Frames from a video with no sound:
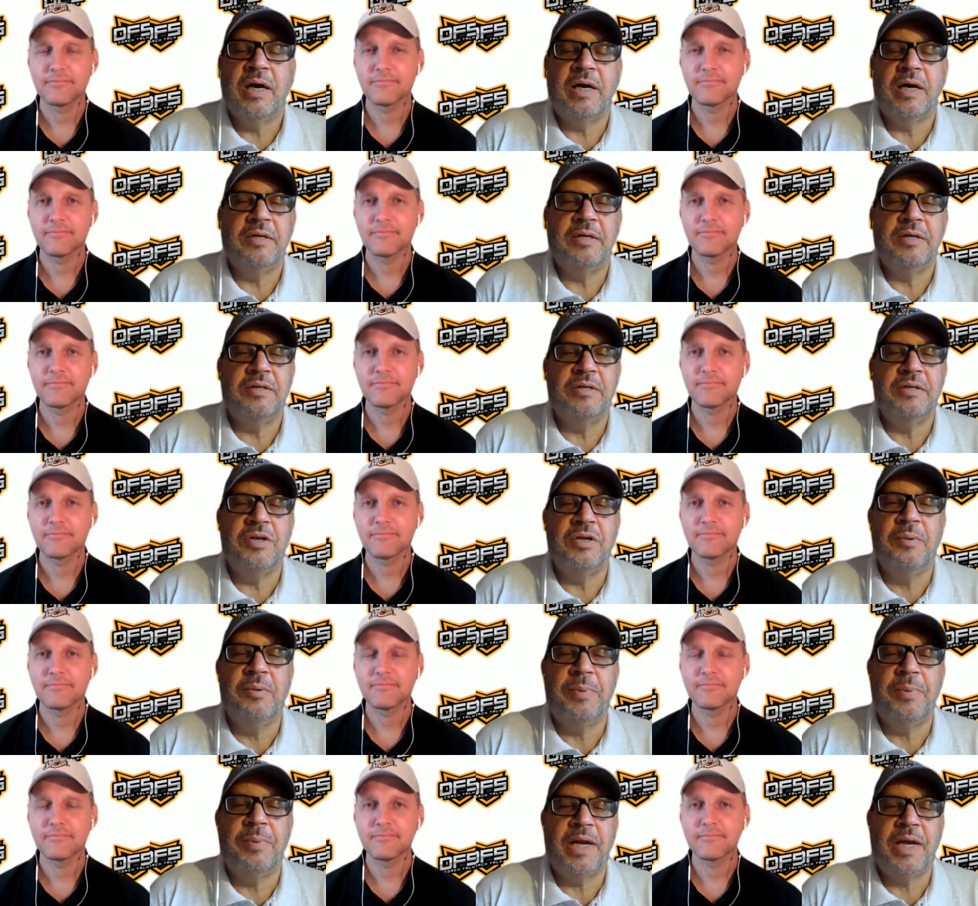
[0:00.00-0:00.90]
Speaker 1: Uh,
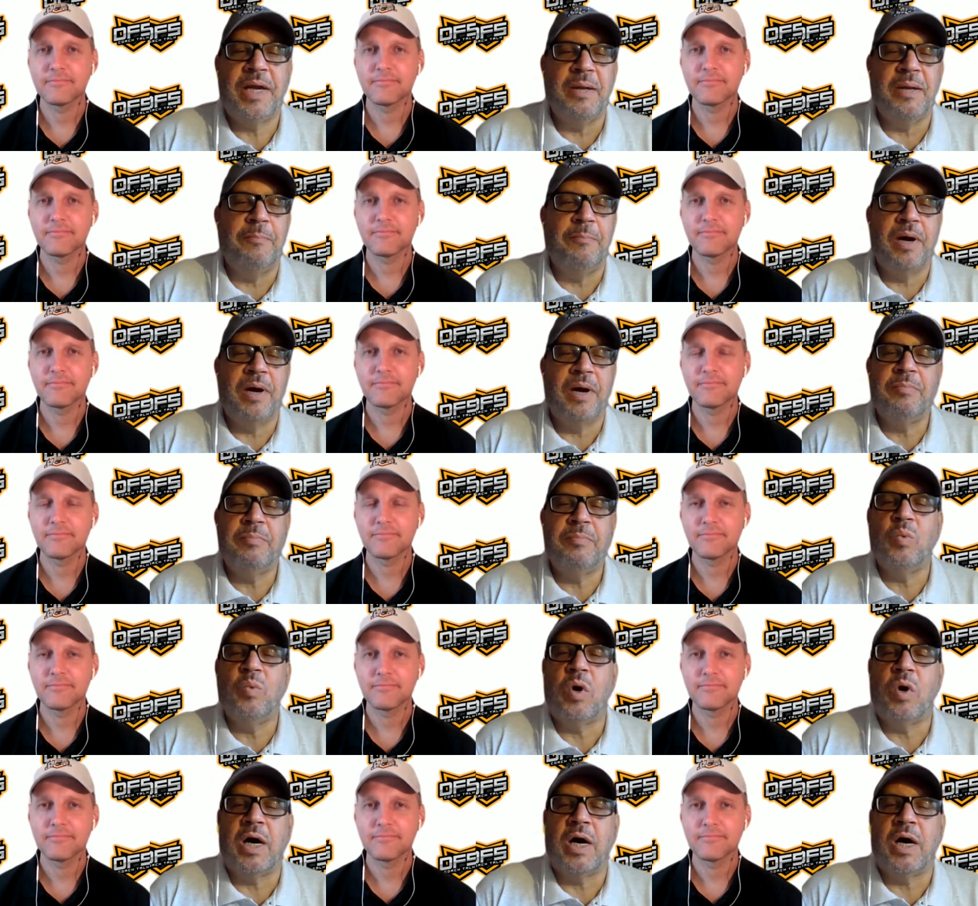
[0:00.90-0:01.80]
your buddy
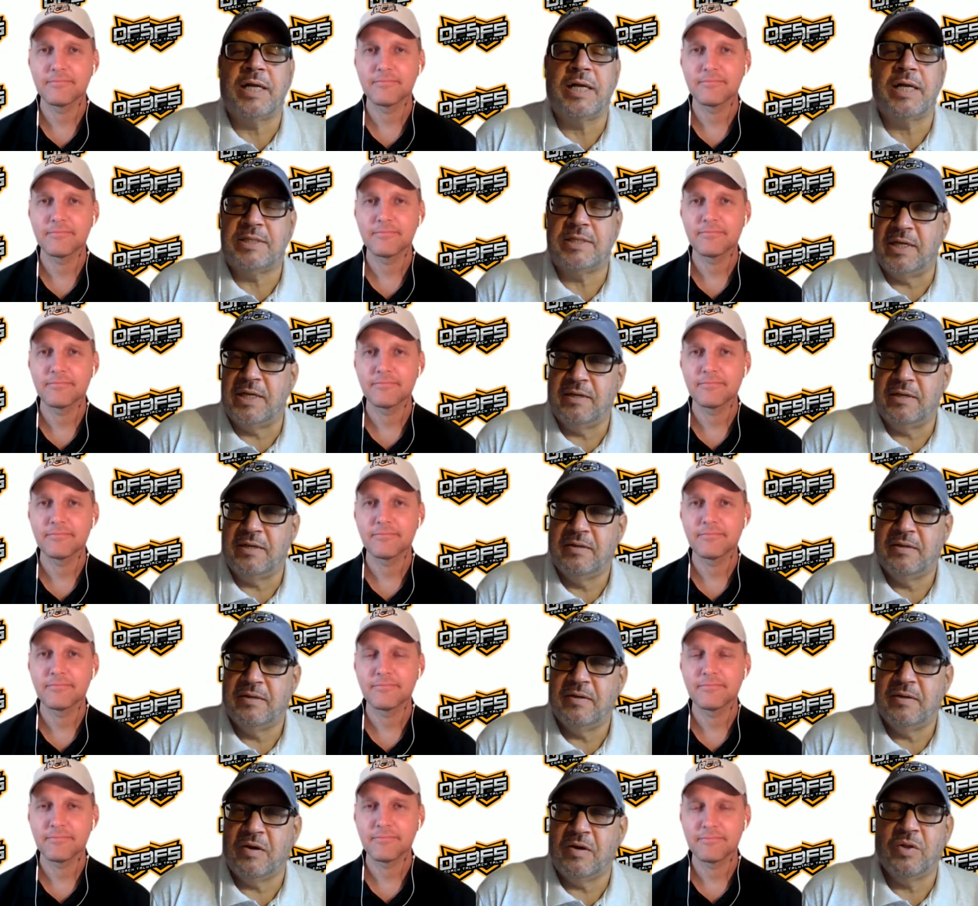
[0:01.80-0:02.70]
Bubba Watson,
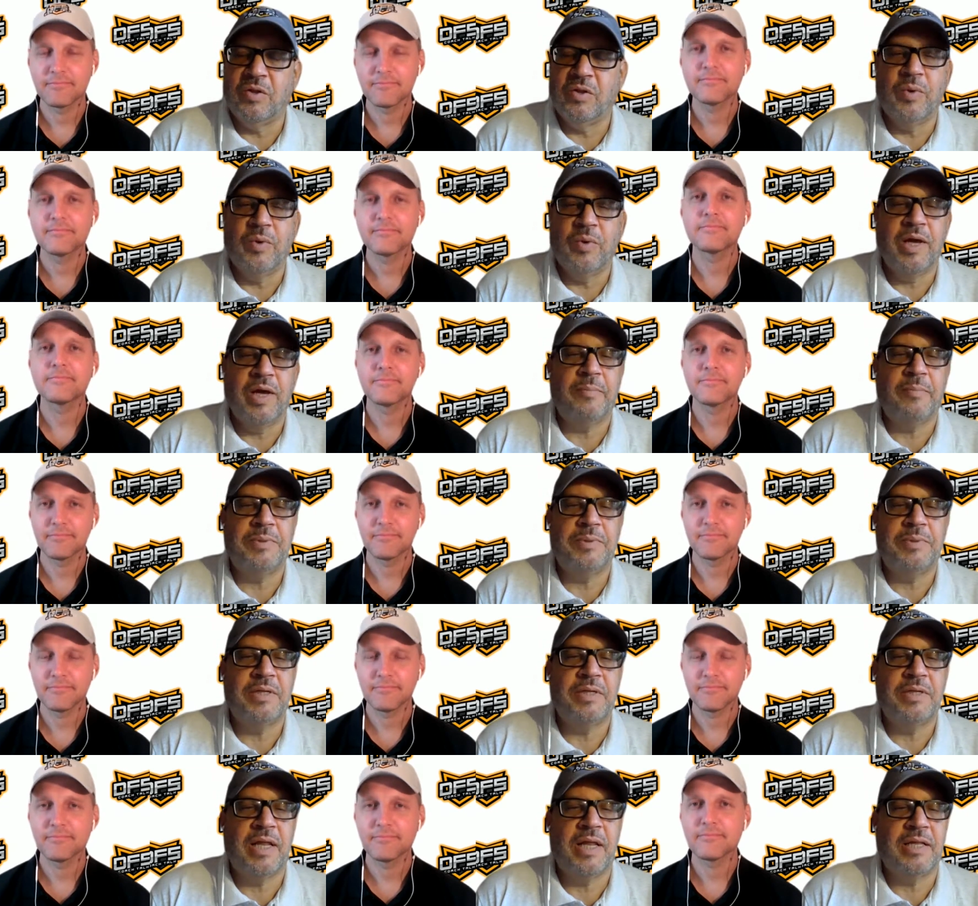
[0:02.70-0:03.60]
all the way
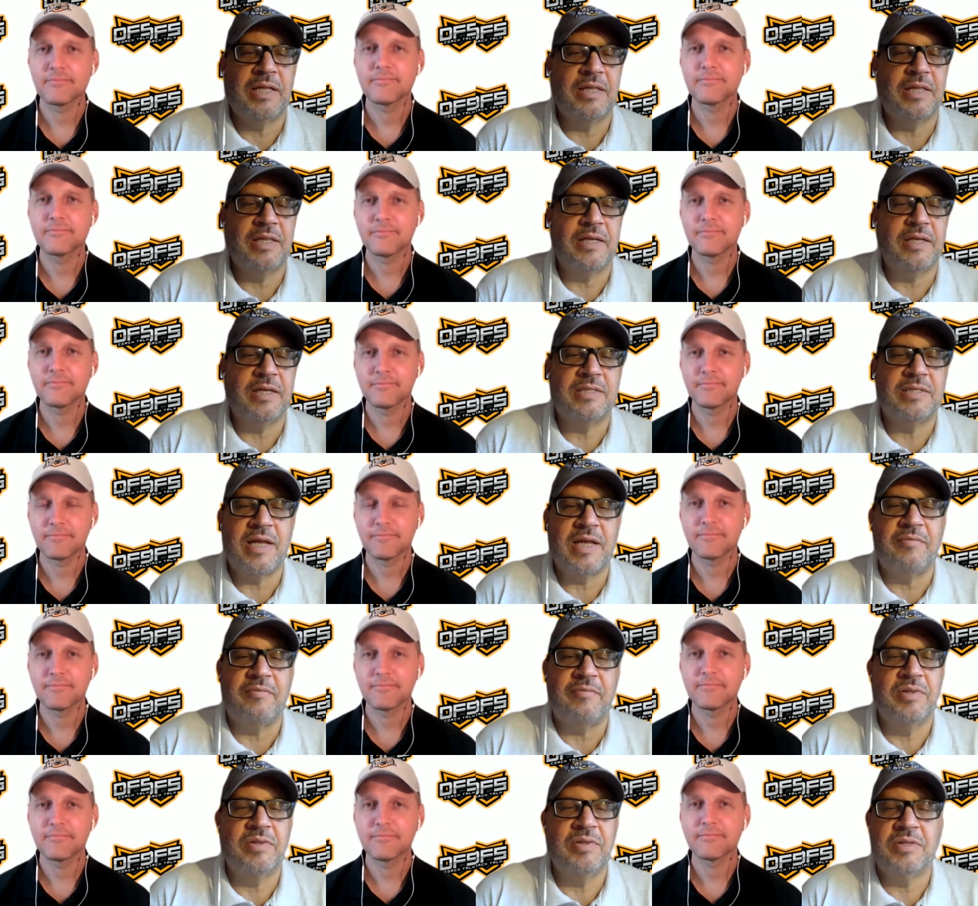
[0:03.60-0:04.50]
up to like the
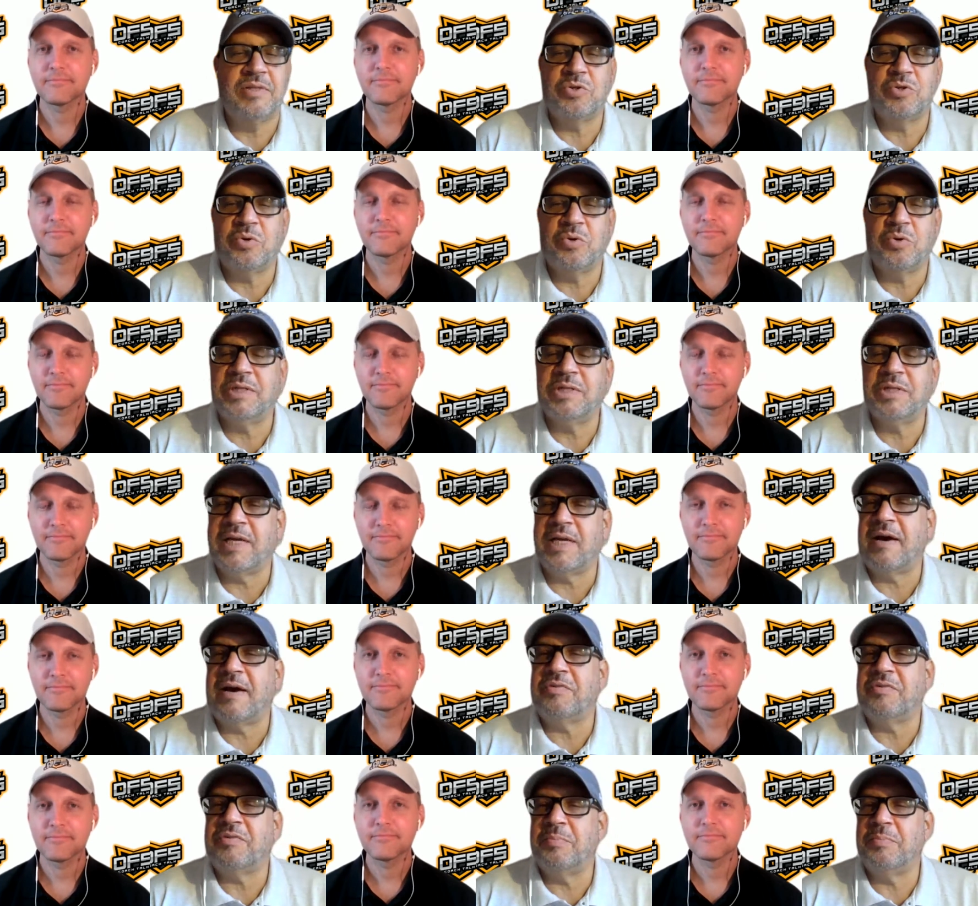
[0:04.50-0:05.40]
seventh
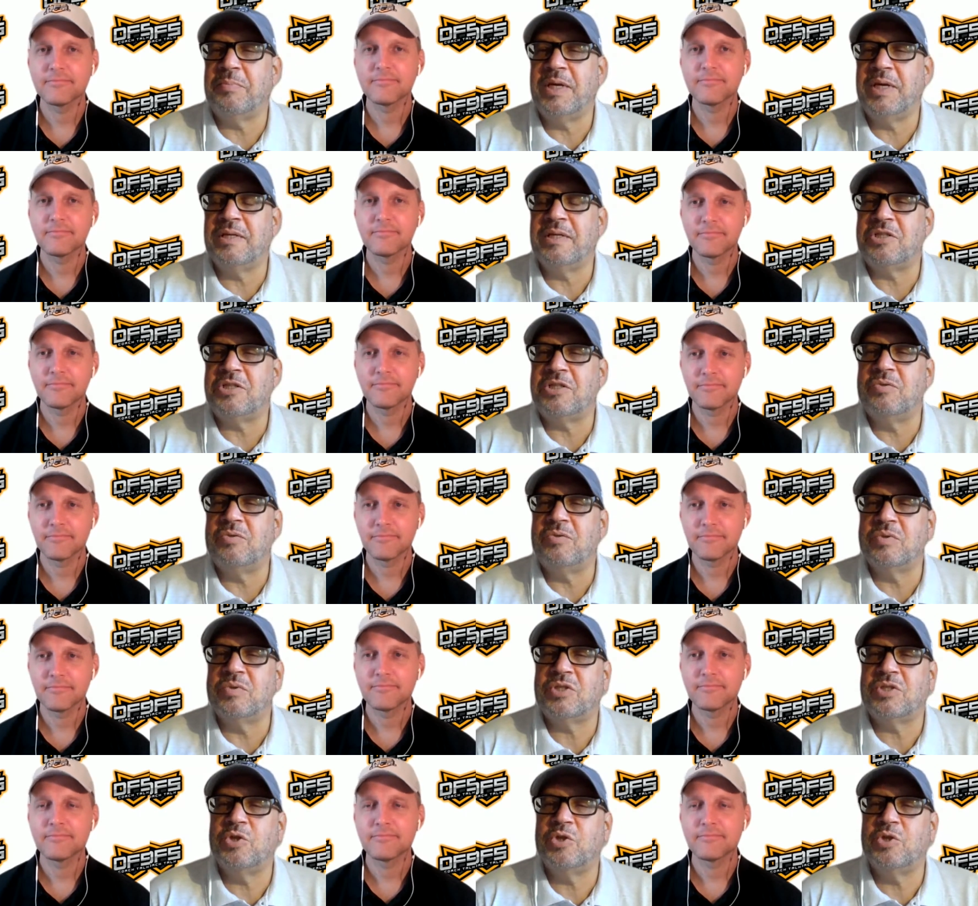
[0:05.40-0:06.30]
choice after being
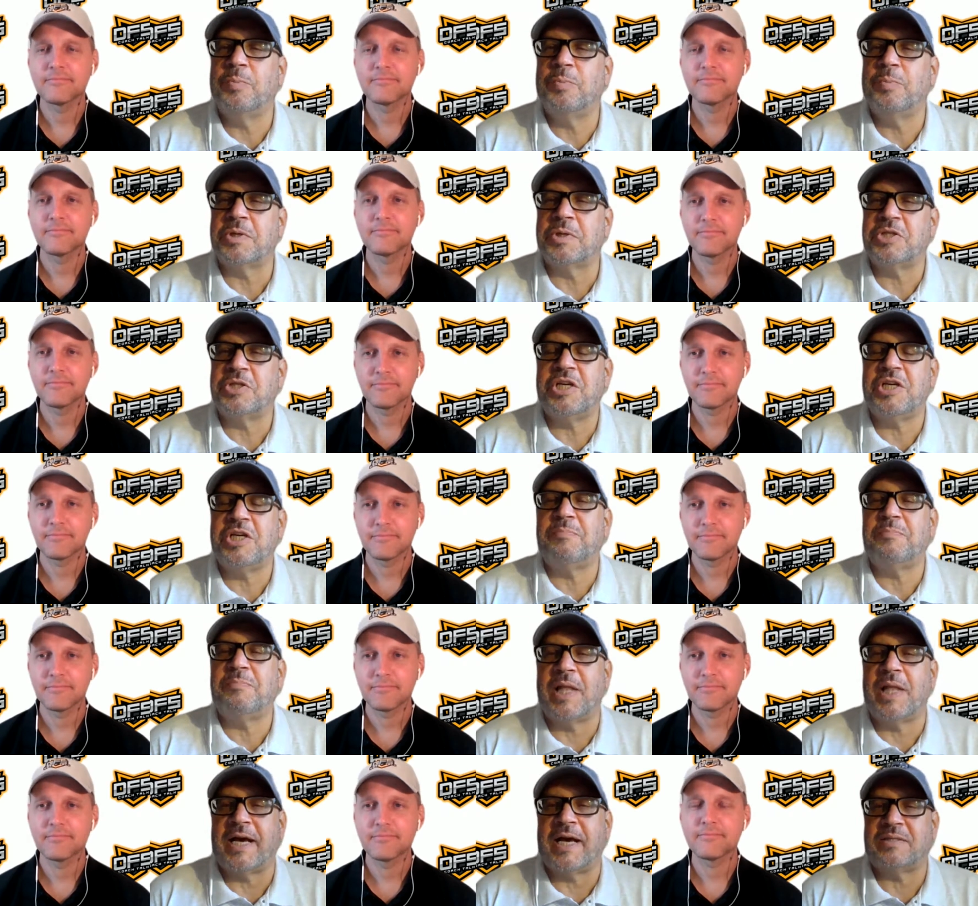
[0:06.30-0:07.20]
super
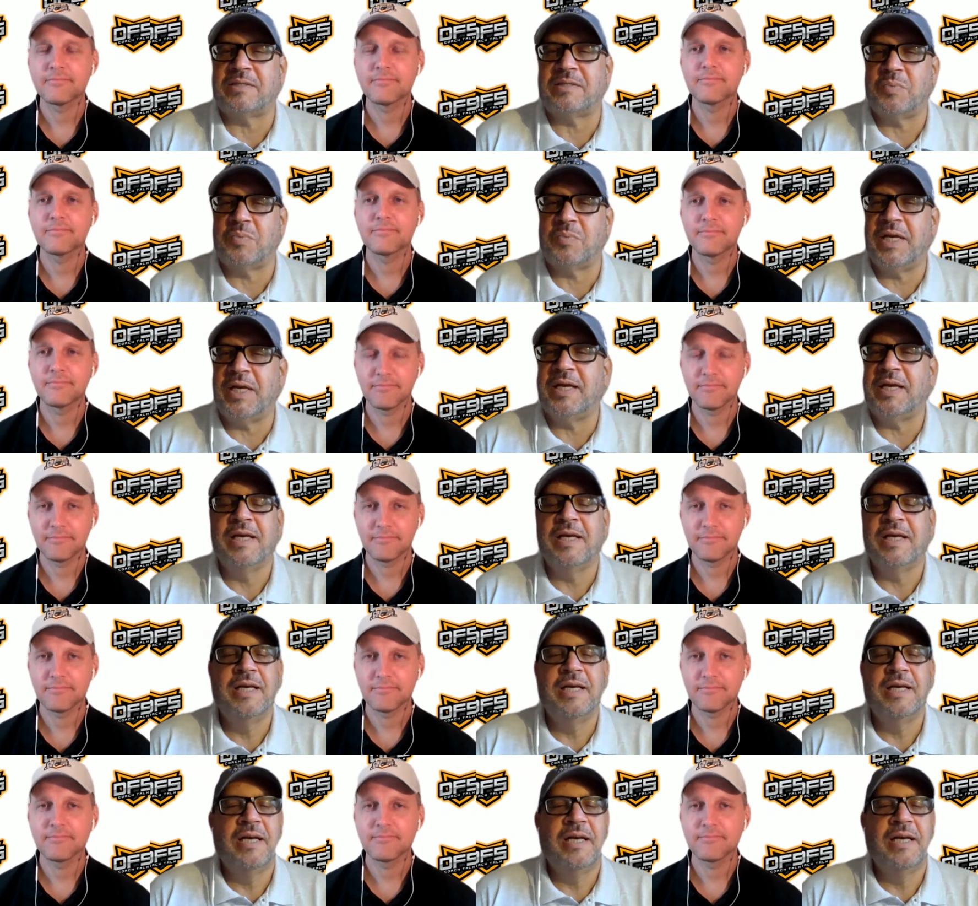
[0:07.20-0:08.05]
cheap last week.